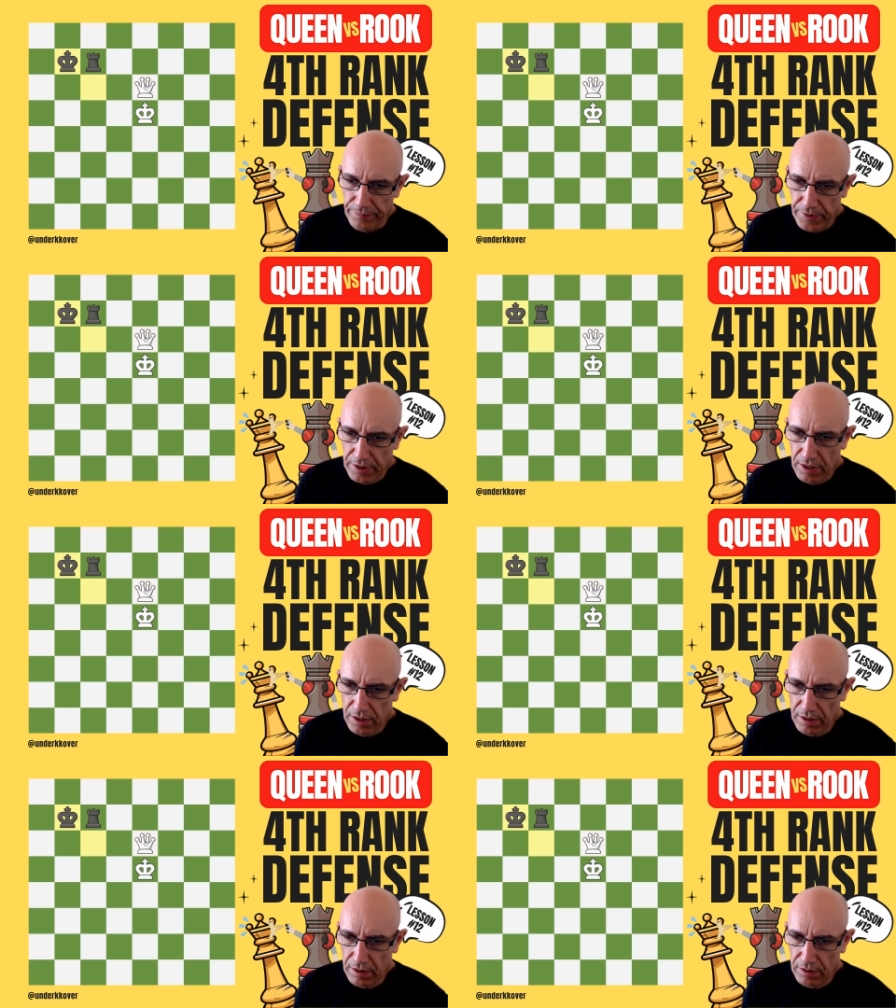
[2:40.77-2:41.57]

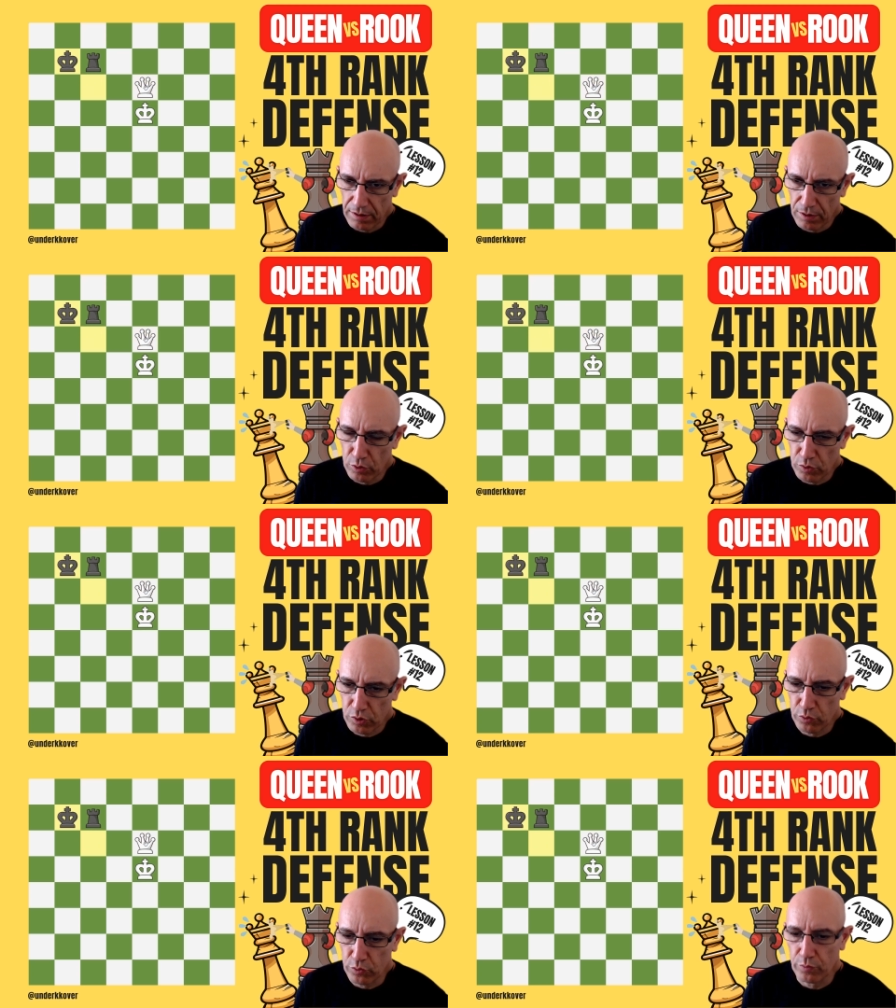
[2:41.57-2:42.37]
King goes
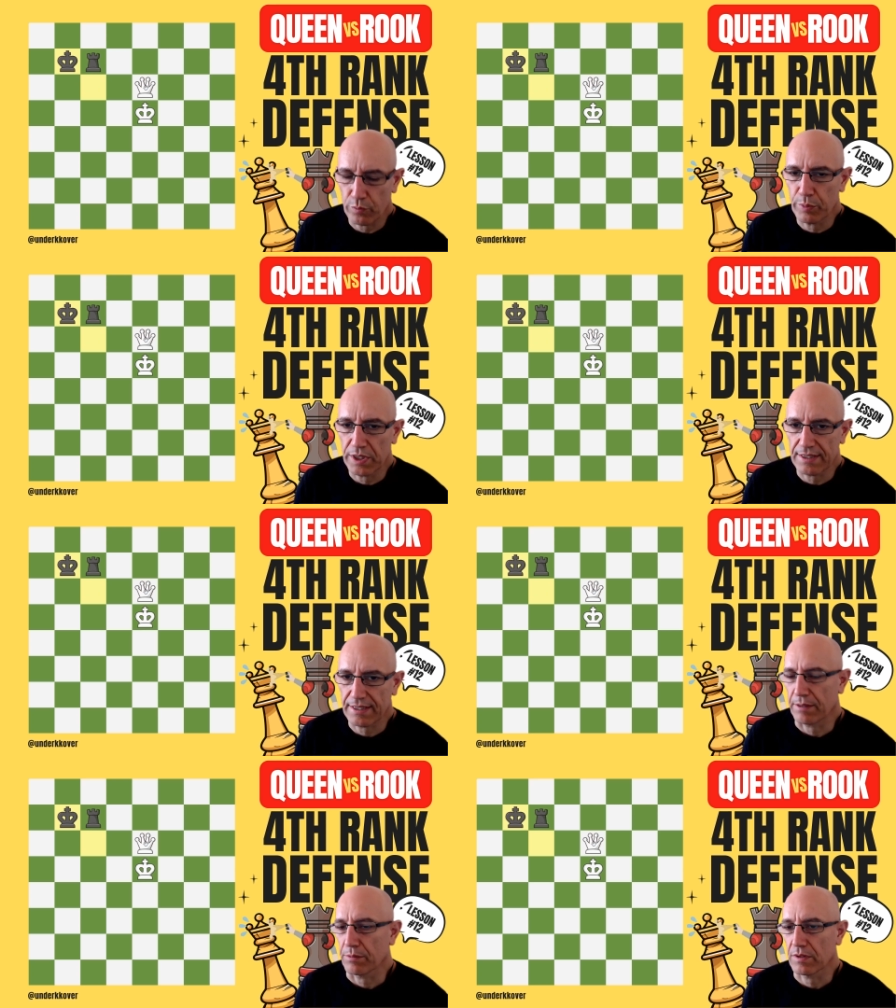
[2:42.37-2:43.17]
to
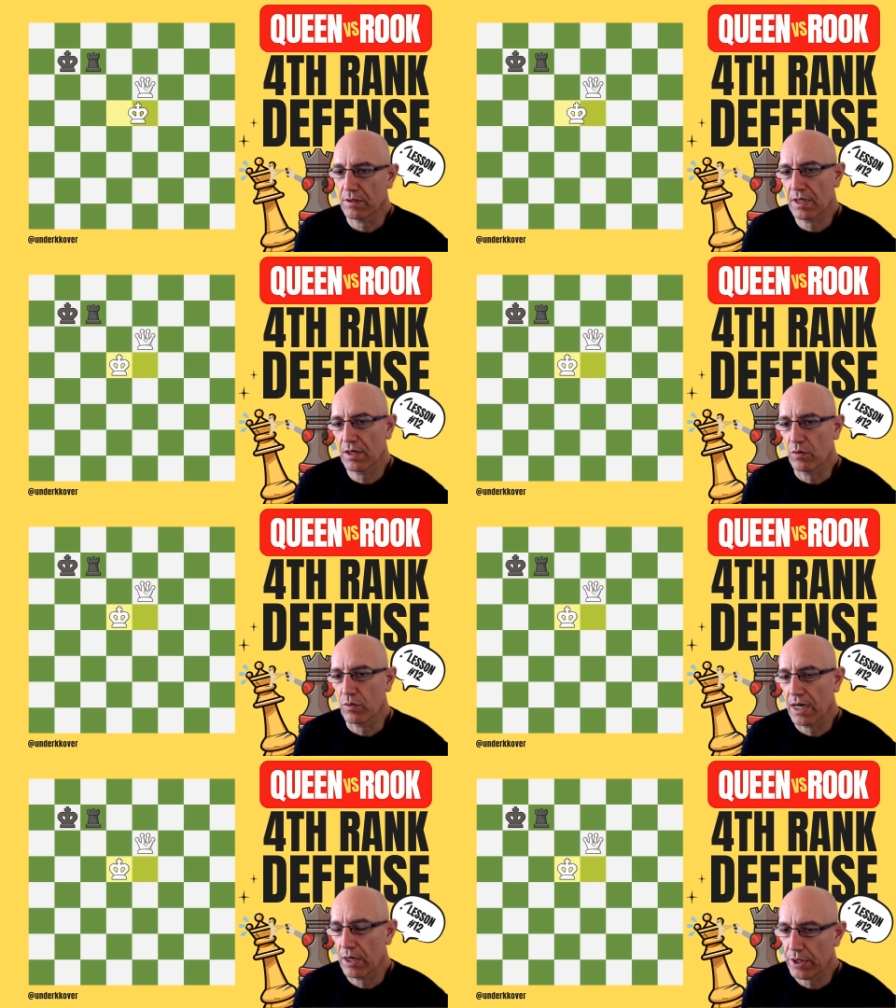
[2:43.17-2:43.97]
b7. Now
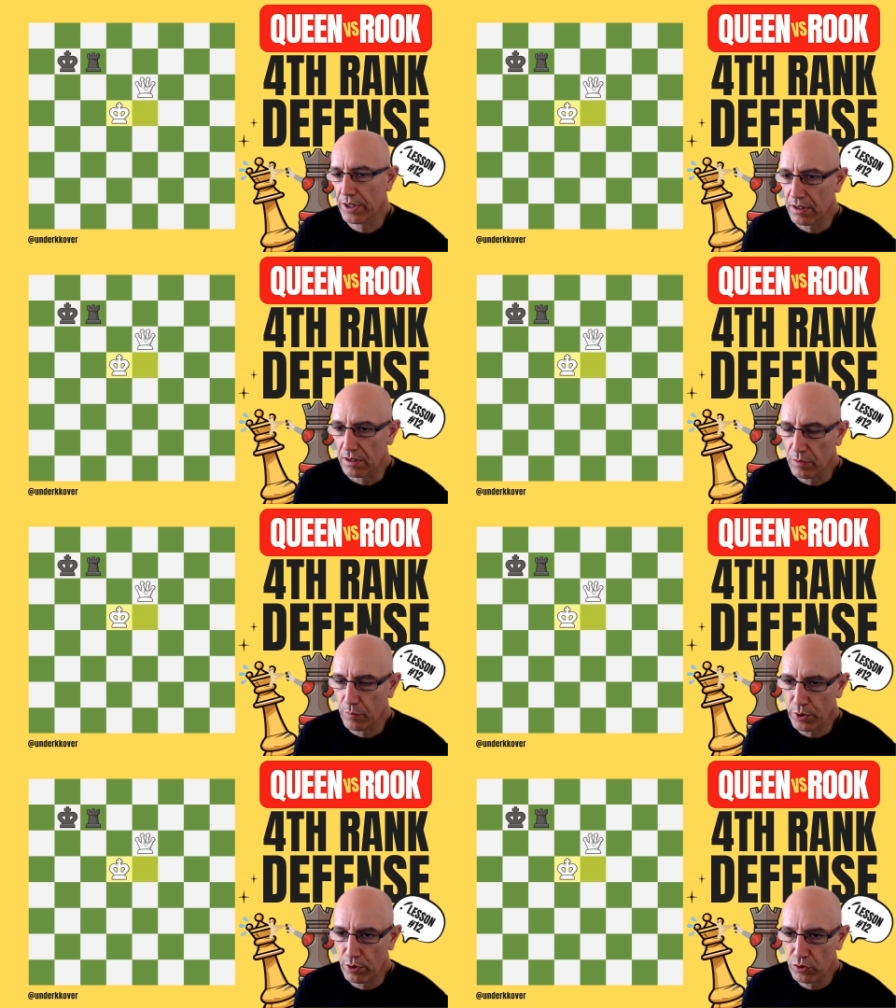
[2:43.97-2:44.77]
our king
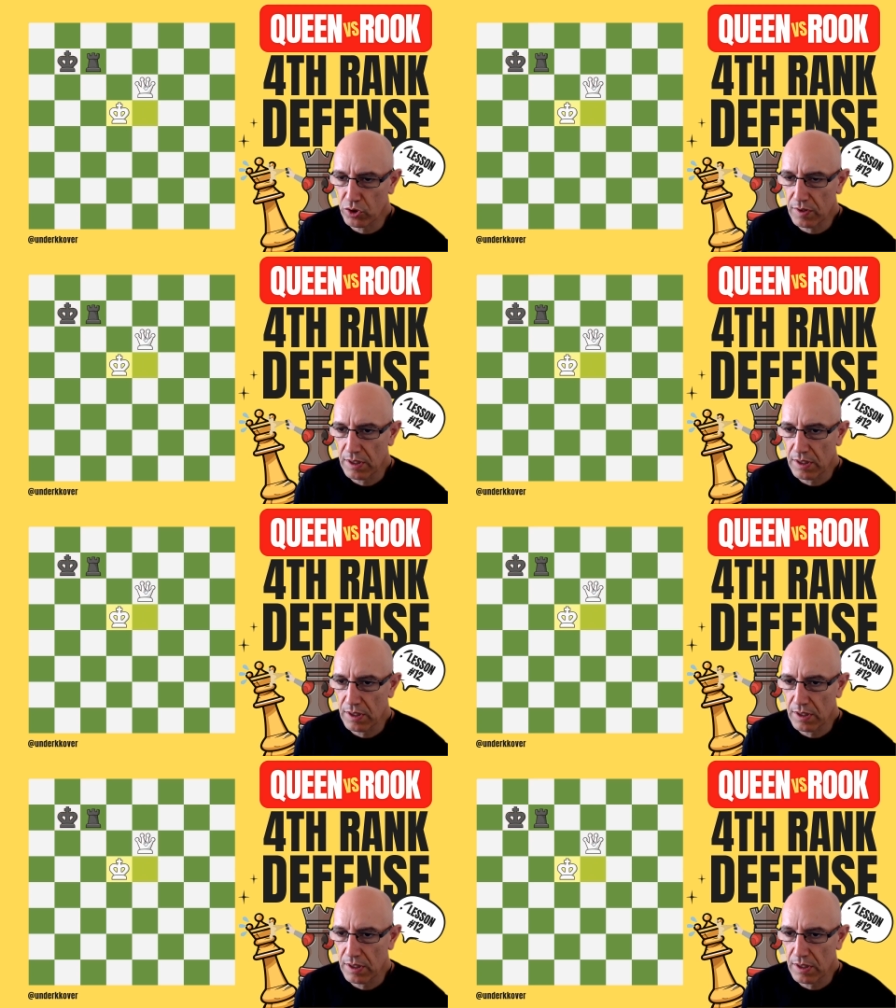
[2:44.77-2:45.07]
approaches,